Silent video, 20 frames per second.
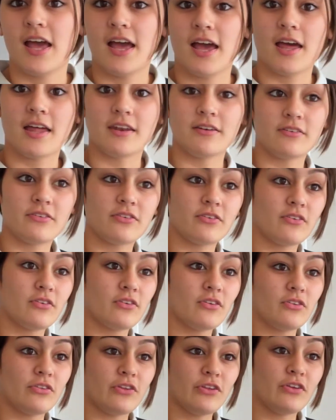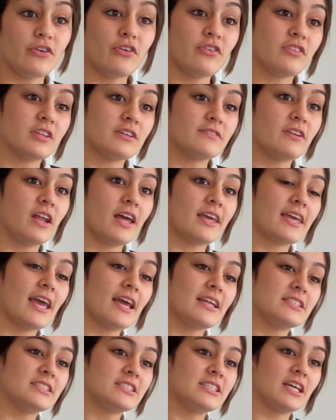and the use of
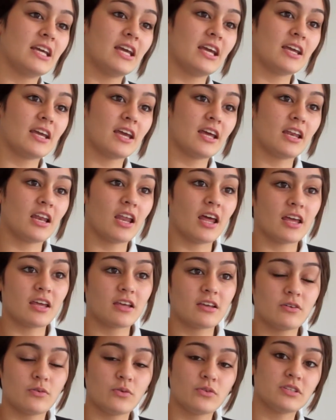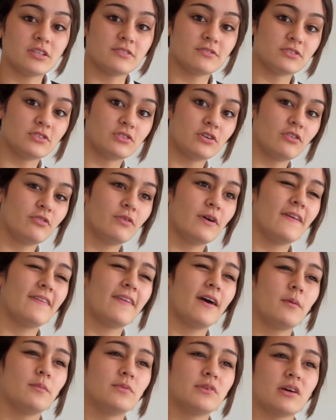editing and all the different softwares
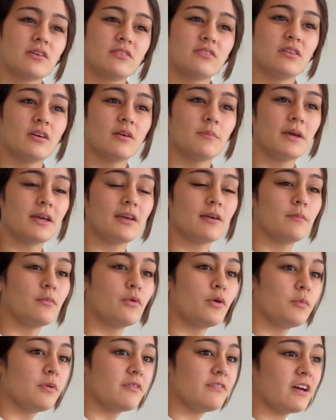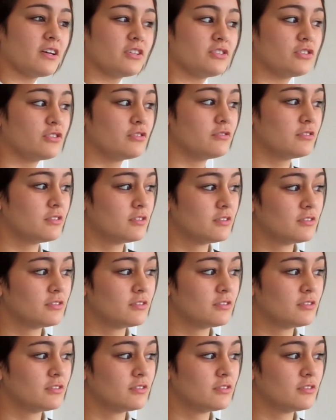helped us to make it more professional.